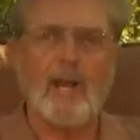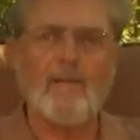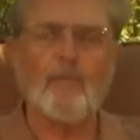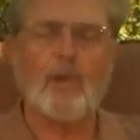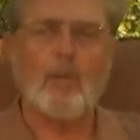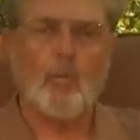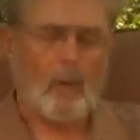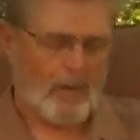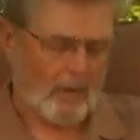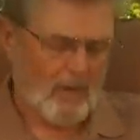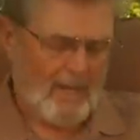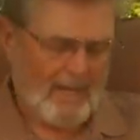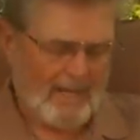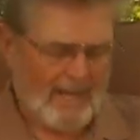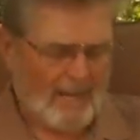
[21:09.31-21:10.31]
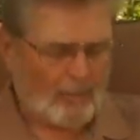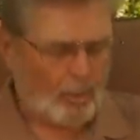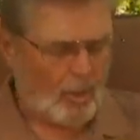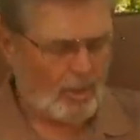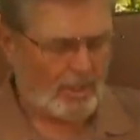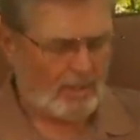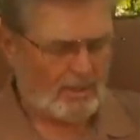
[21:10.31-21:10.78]
everywhere. And I
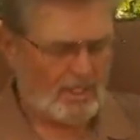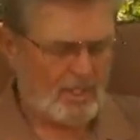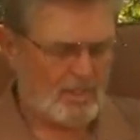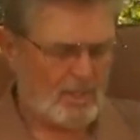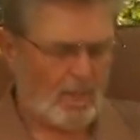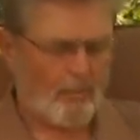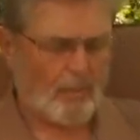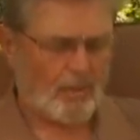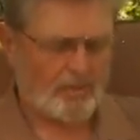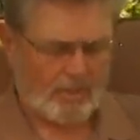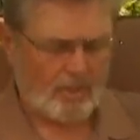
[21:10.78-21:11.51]
look at these numbers.